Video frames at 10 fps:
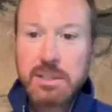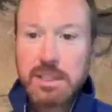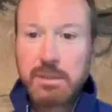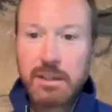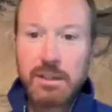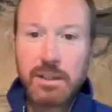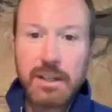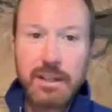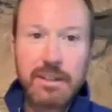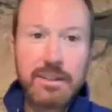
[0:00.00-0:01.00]
deep the
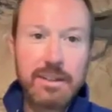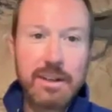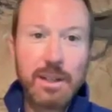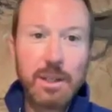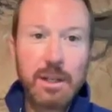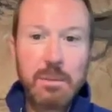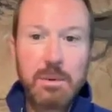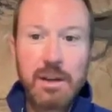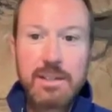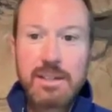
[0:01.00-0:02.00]
learning and unlearning
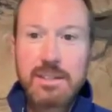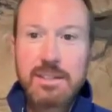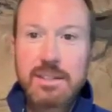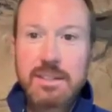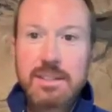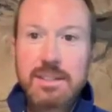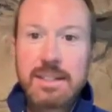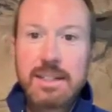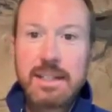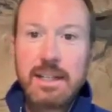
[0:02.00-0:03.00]
process is.
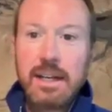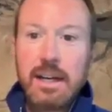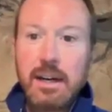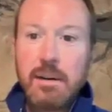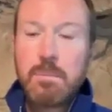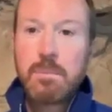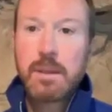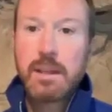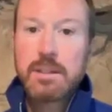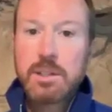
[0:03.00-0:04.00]

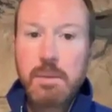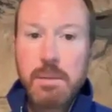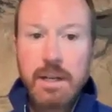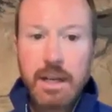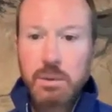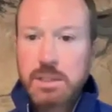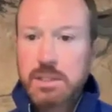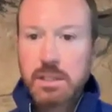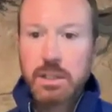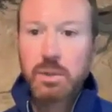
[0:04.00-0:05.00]
And so maybe now we'll
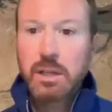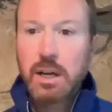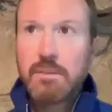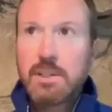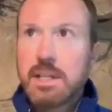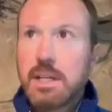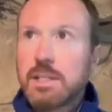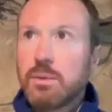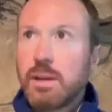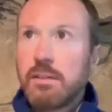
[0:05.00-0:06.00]
just turn to a
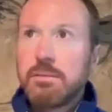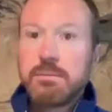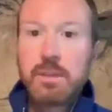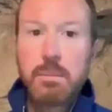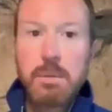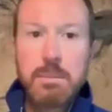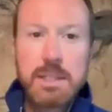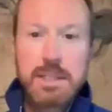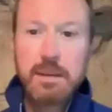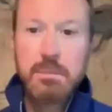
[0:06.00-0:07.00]
conversation. We have, maybe
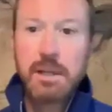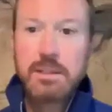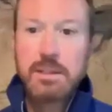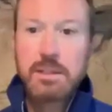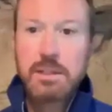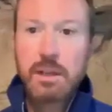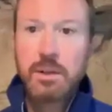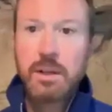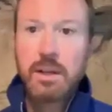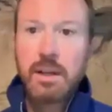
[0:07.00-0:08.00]
10 minutes or
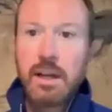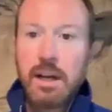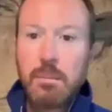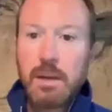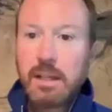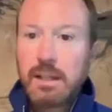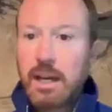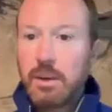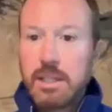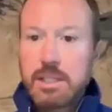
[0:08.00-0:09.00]
so, and
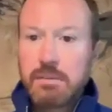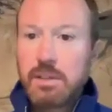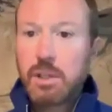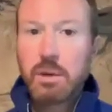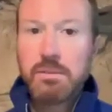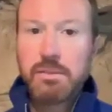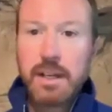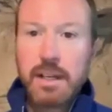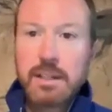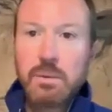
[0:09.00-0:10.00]
allow each of you to
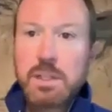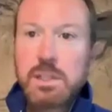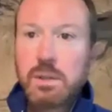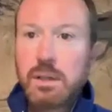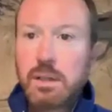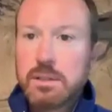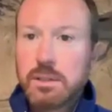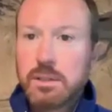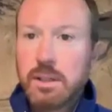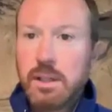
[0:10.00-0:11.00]
reflect on what you heard.
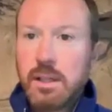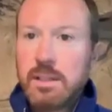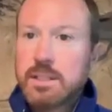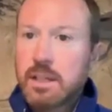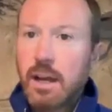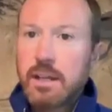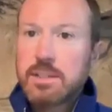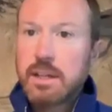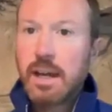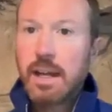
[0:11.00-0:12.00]
So Scott,
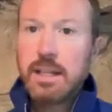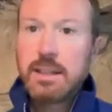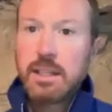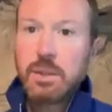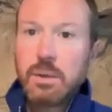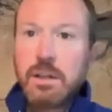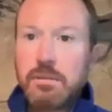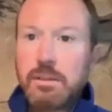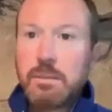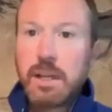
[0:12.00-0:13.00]
is there anything you
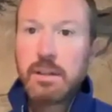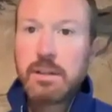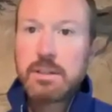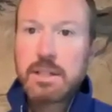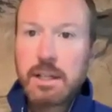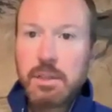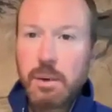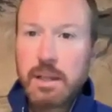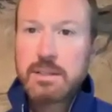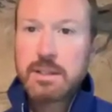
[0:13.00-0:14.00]
heard from the others, any
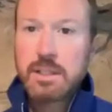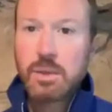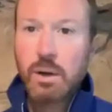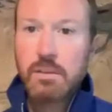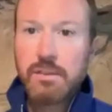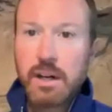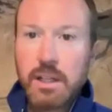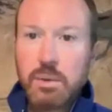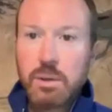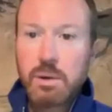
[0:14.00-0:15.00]
threads that you want to
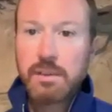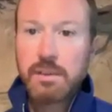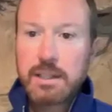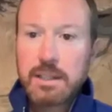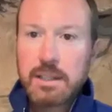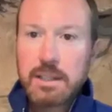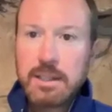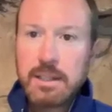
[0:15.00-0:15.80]
follow or reflect on?